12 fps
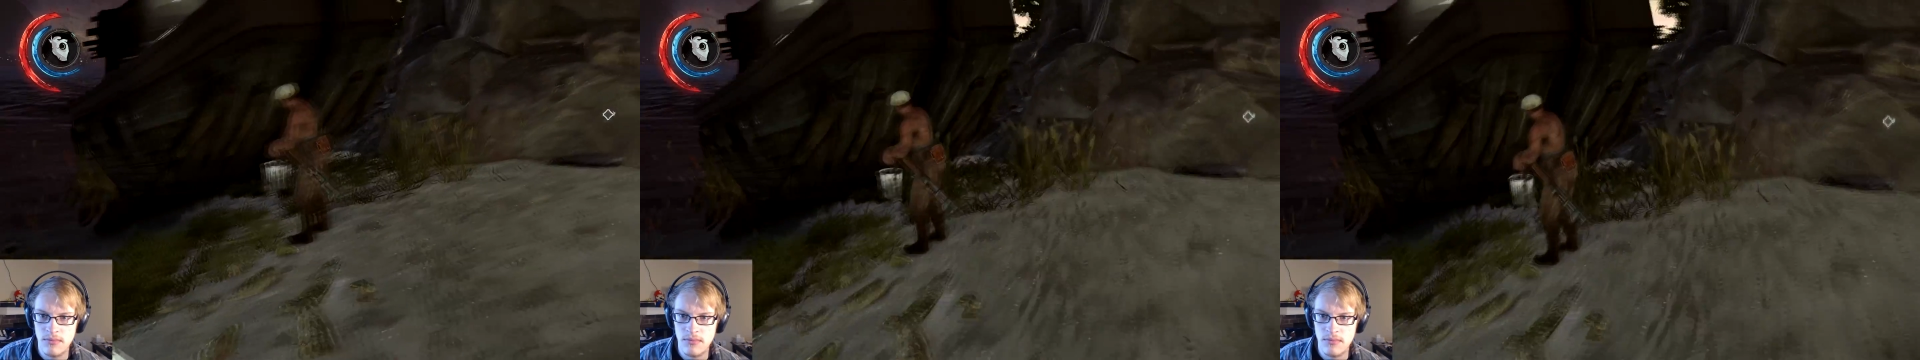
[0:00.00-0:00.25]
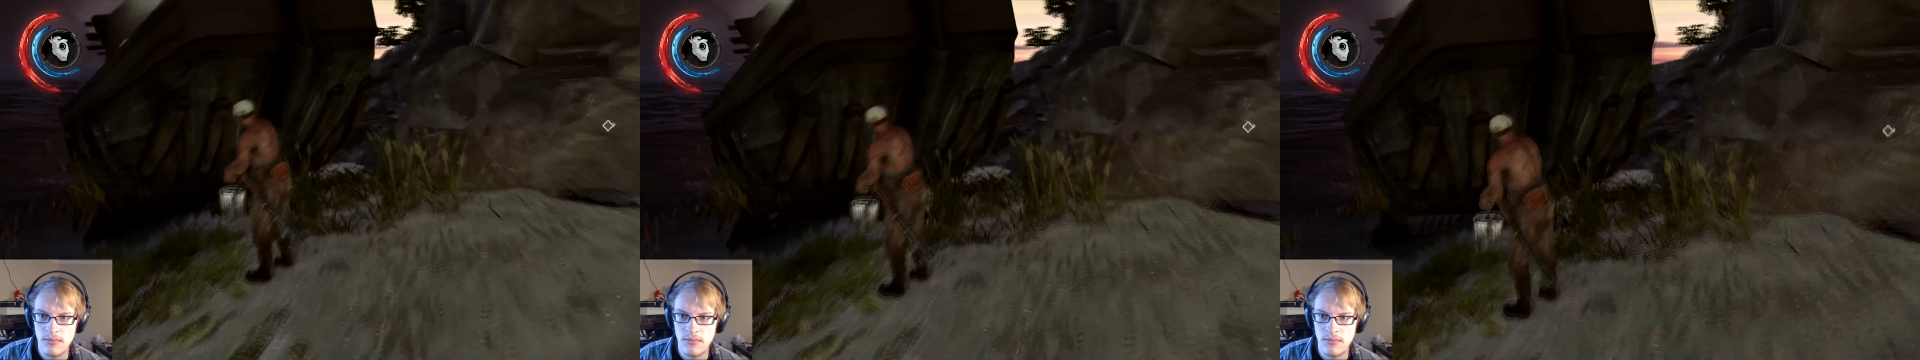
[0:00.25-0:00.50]

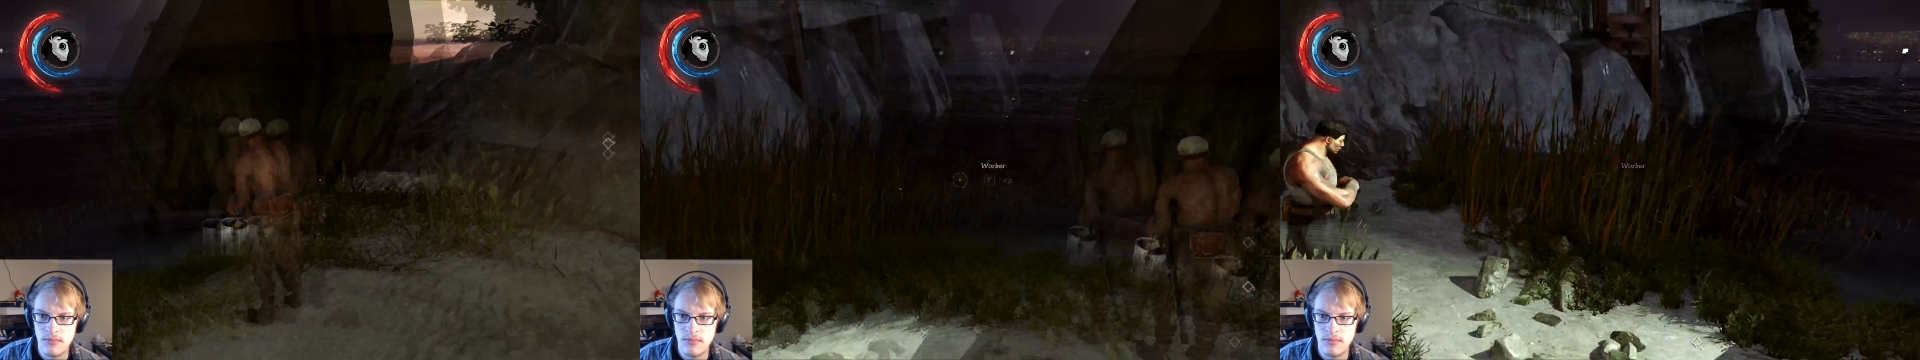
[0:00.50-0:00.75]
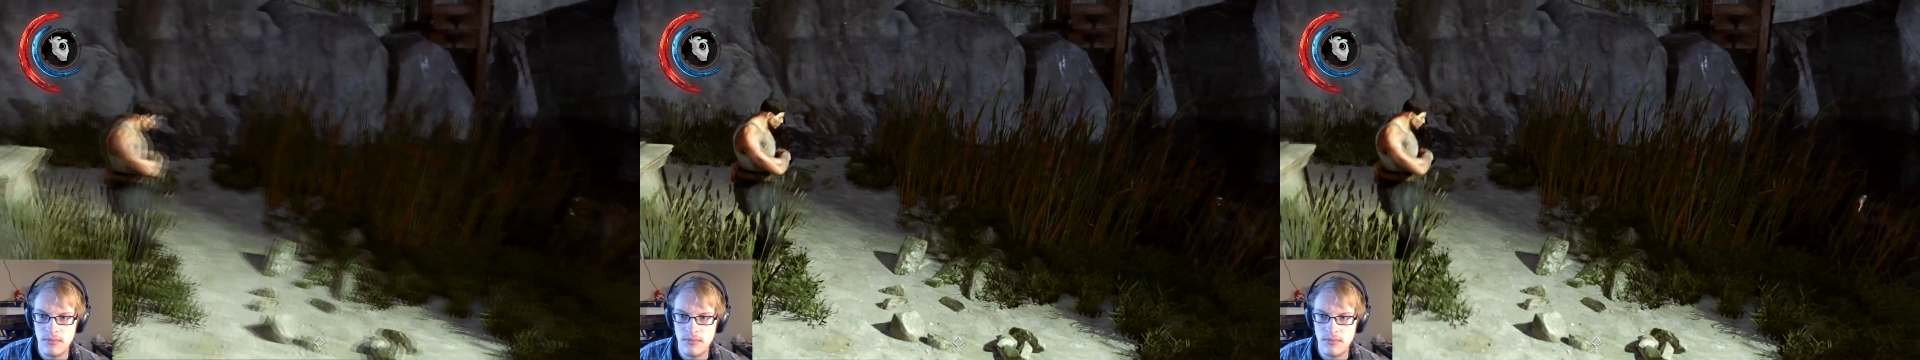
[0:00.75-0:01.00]

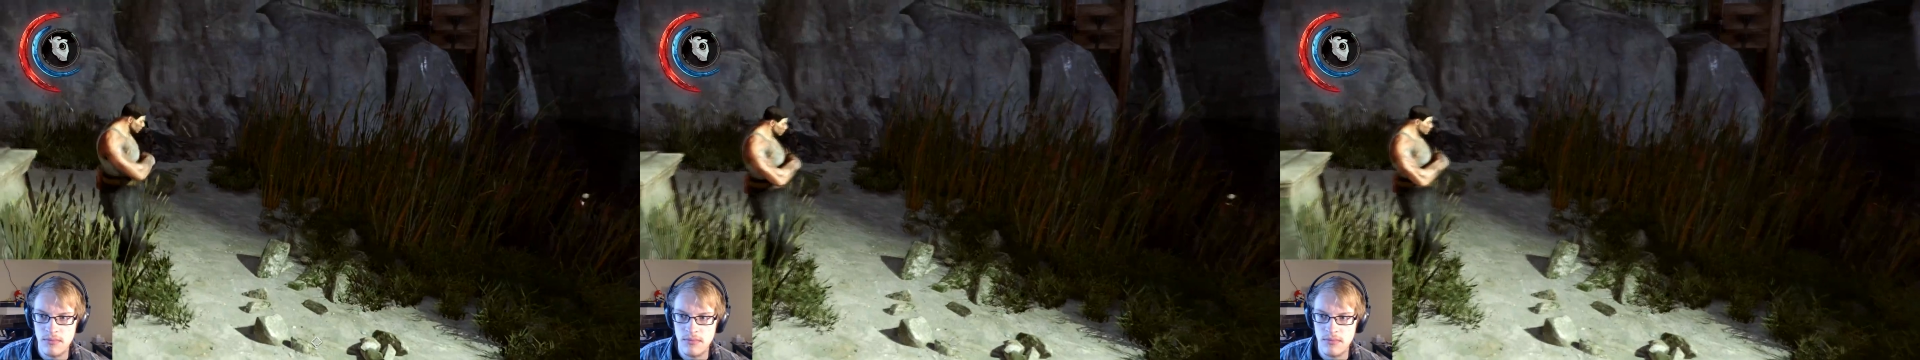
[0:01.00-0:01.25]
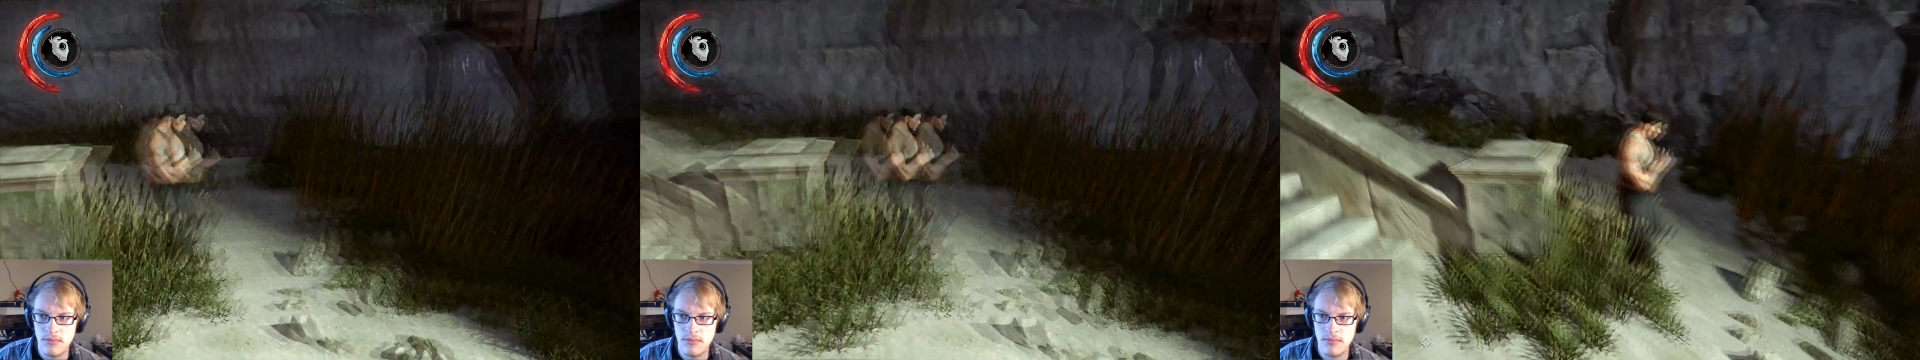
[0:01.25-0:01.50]

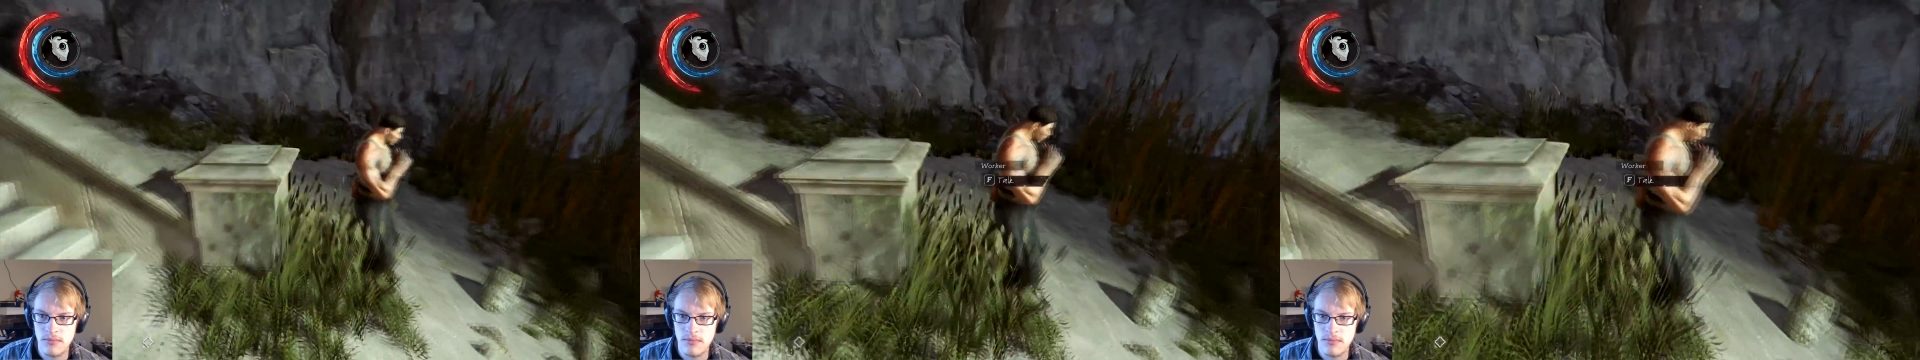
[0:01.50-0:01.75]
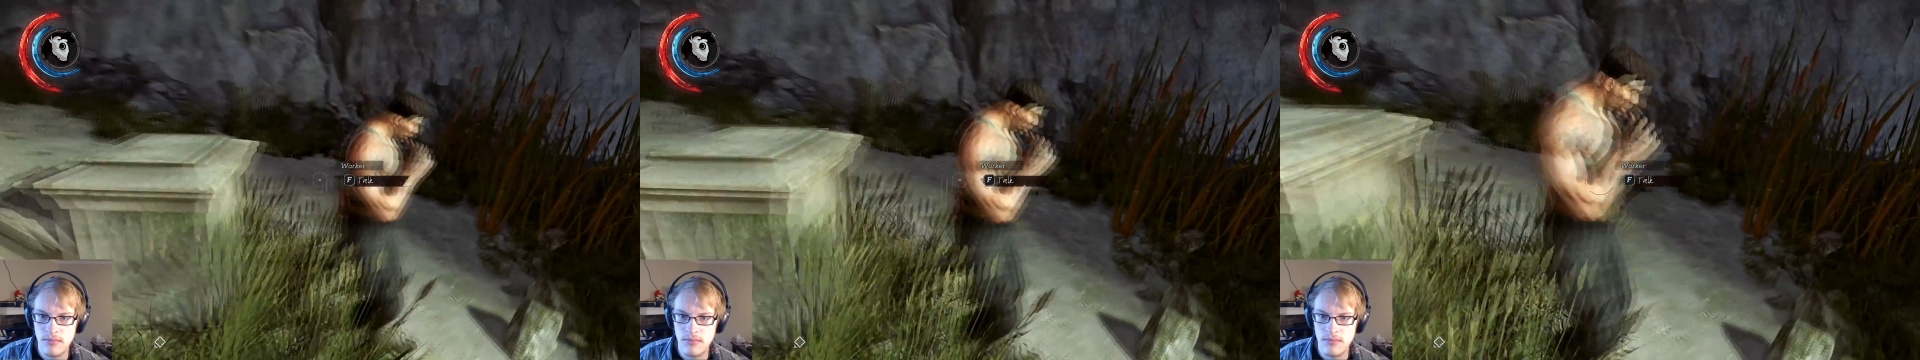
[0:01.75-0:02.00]

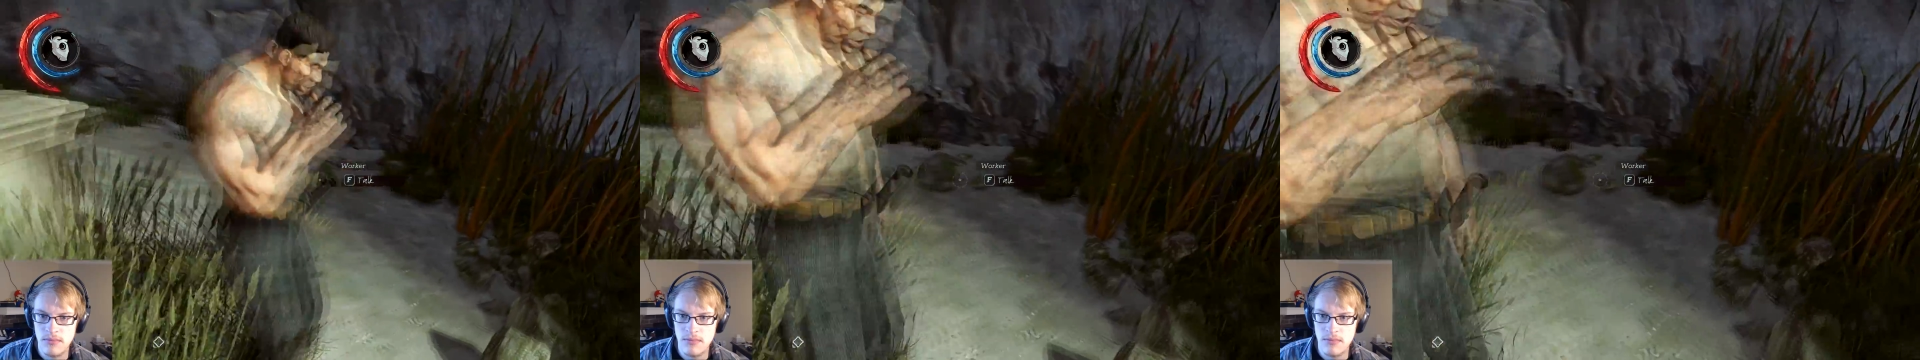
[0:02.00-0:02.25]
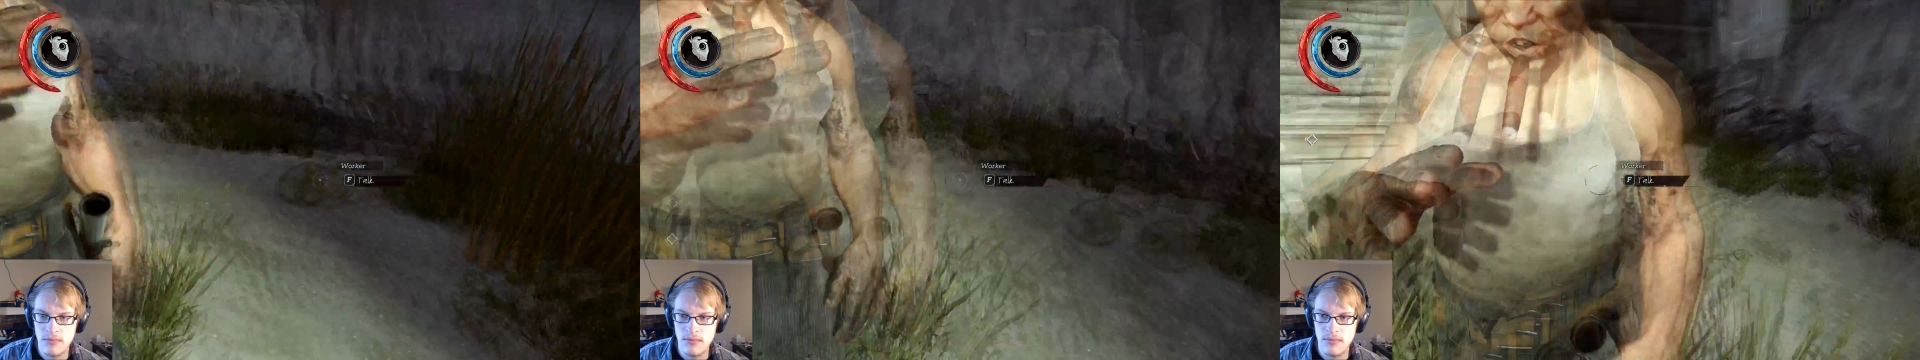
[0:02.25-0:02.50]
(silence)